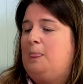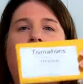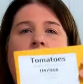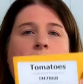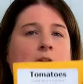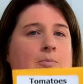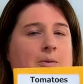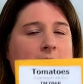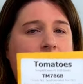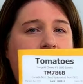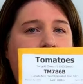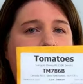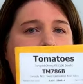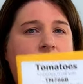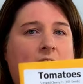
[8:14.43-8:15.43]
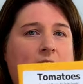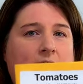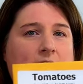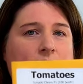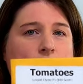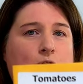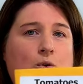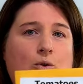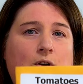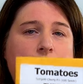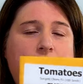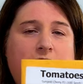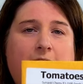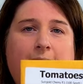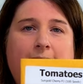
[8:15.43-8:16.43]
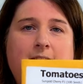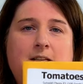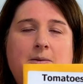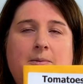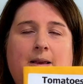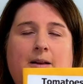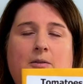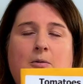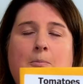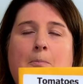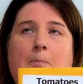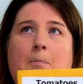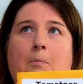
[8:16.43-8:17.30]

it would be the Sun Gold cherry tomato,